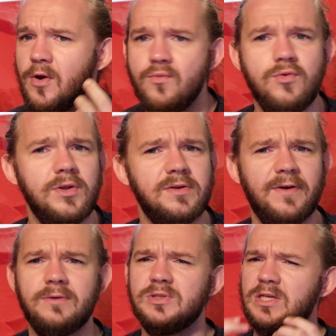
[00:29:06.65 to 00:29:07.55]
it really
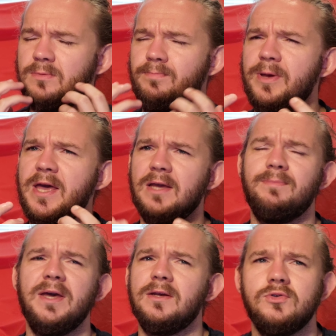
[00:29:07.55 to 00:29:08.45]
develops this
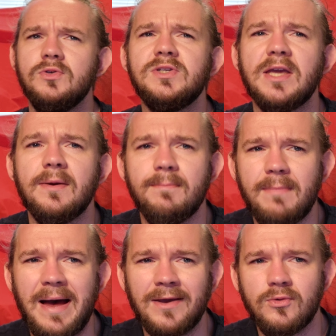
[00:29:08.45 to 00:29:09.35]
big, big, juicy
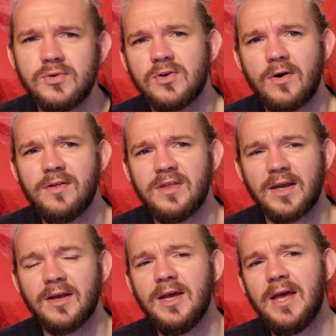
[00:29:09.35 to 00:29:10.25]
mango sort of
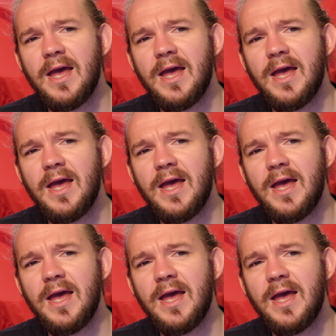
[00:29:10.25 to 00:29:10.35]
thing.